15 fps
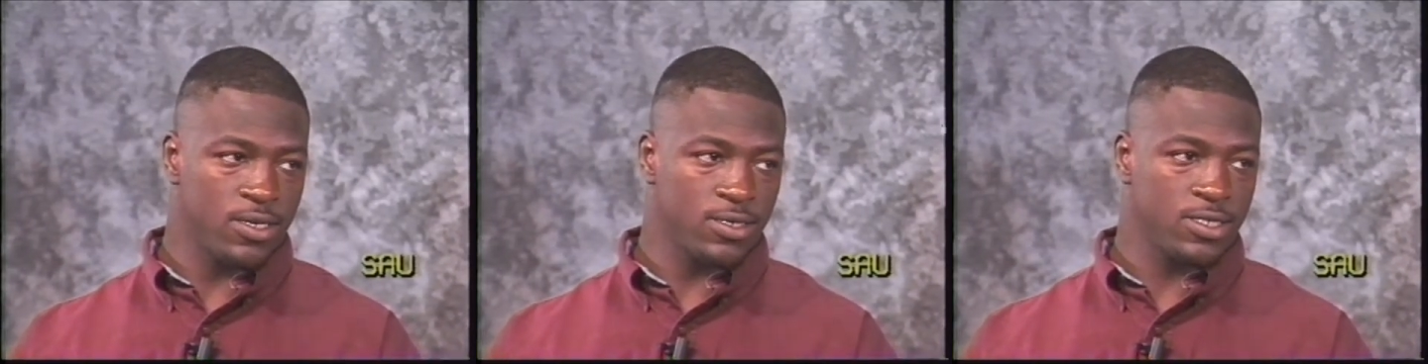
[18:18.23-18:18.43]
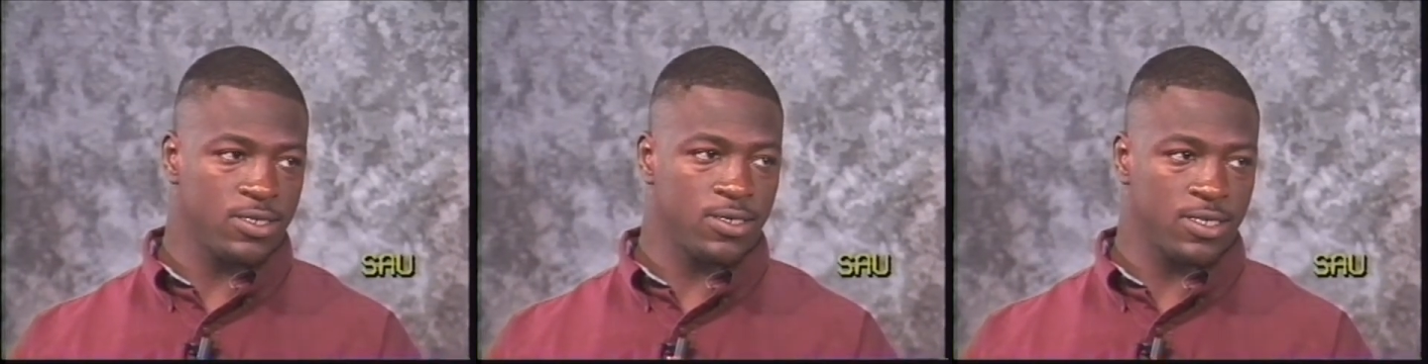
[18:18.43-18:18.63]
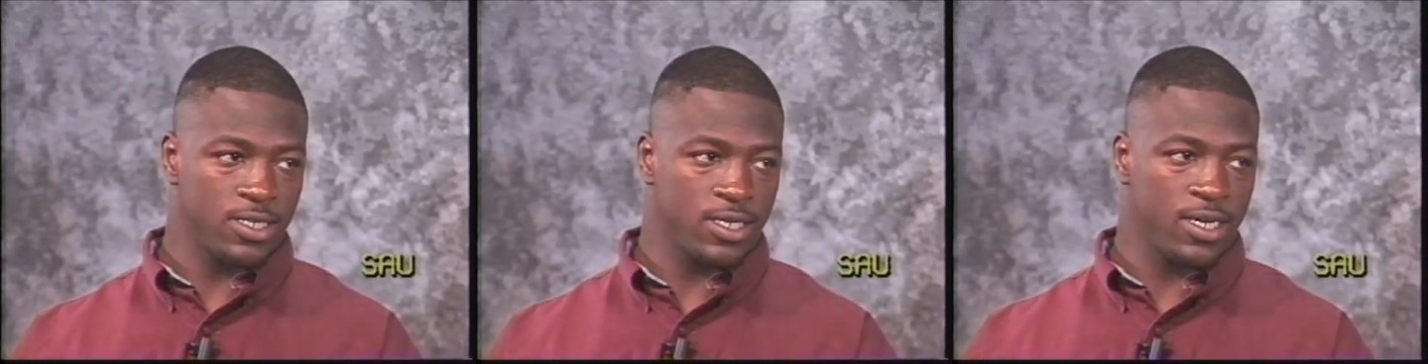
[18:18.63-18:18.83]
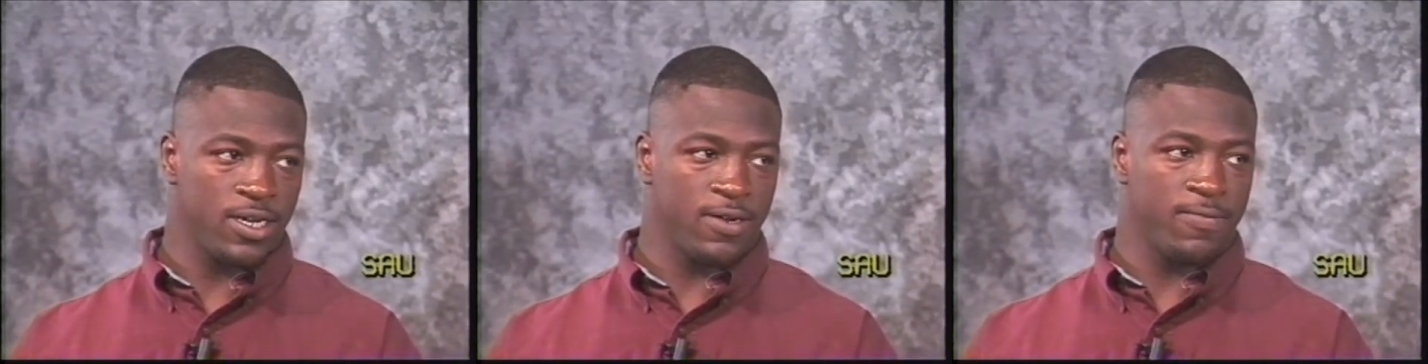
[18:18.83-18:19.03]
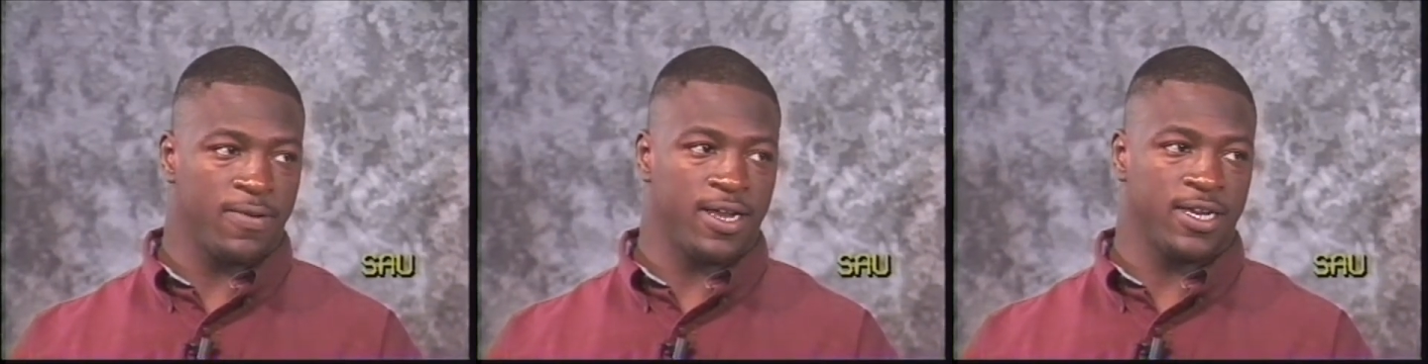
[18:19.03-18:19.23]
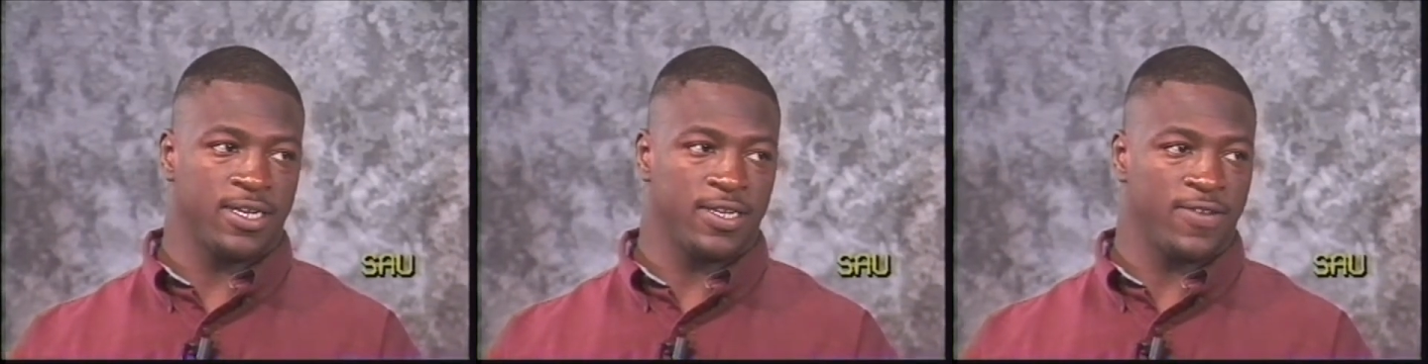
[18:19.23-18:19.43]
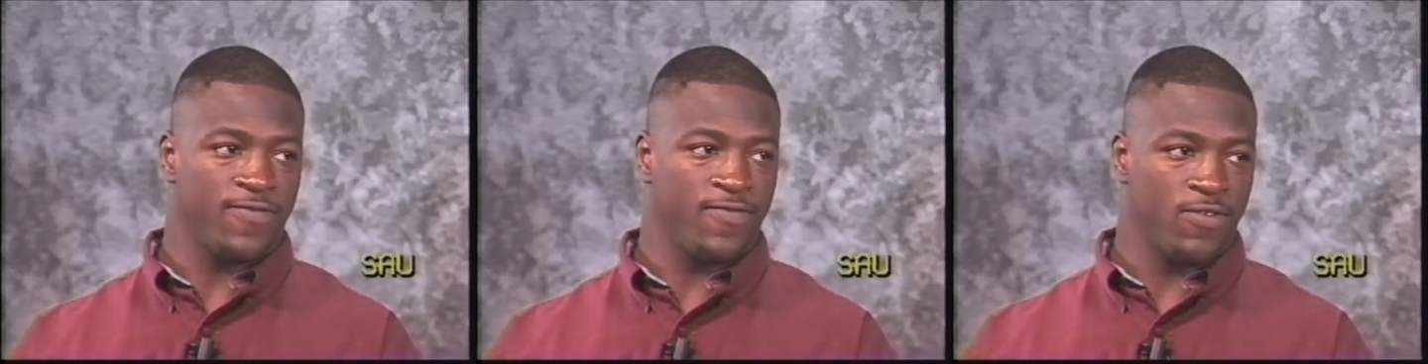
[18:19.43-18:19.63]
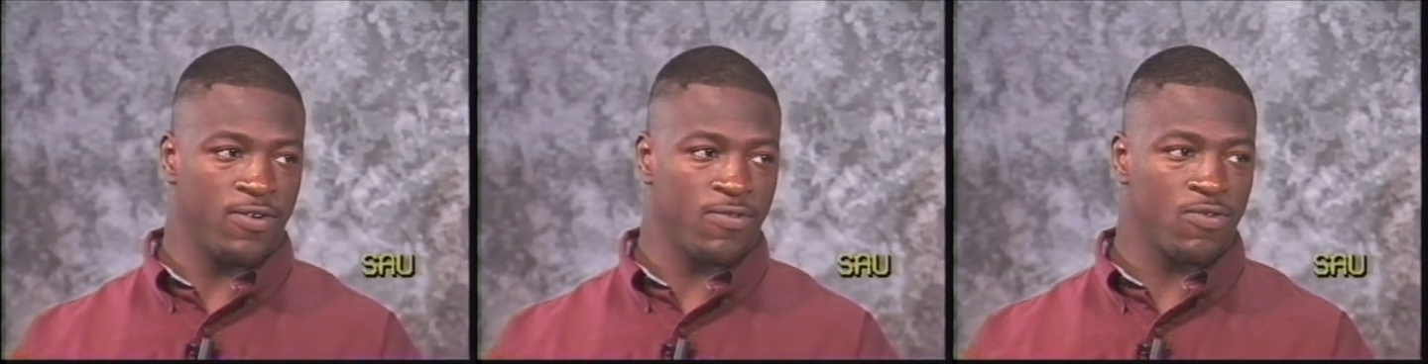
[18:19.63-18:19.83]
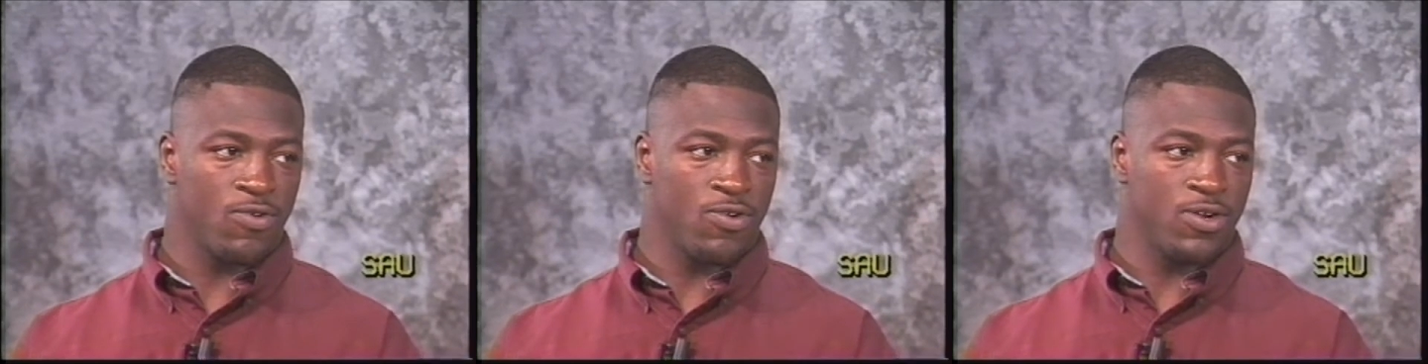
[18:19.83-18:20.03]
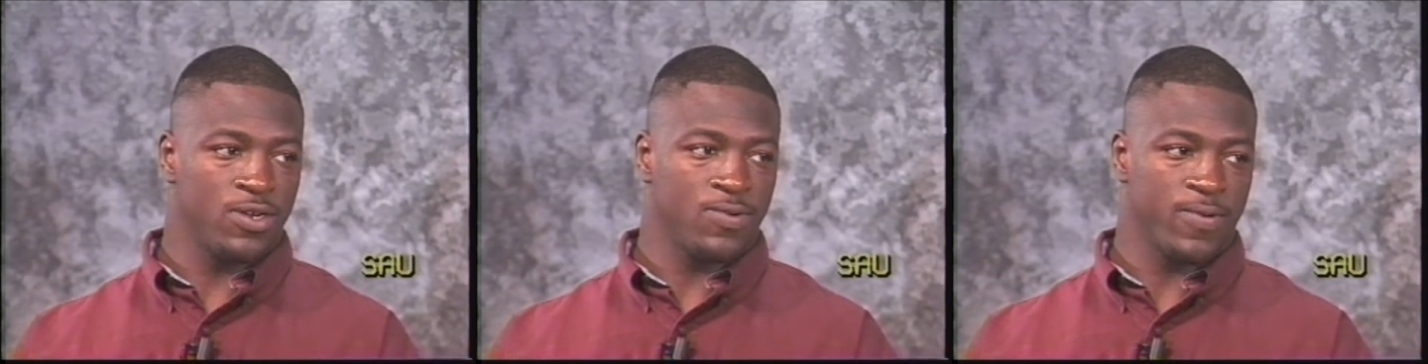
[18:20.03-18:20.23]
stress to everybody that's fourth quarter,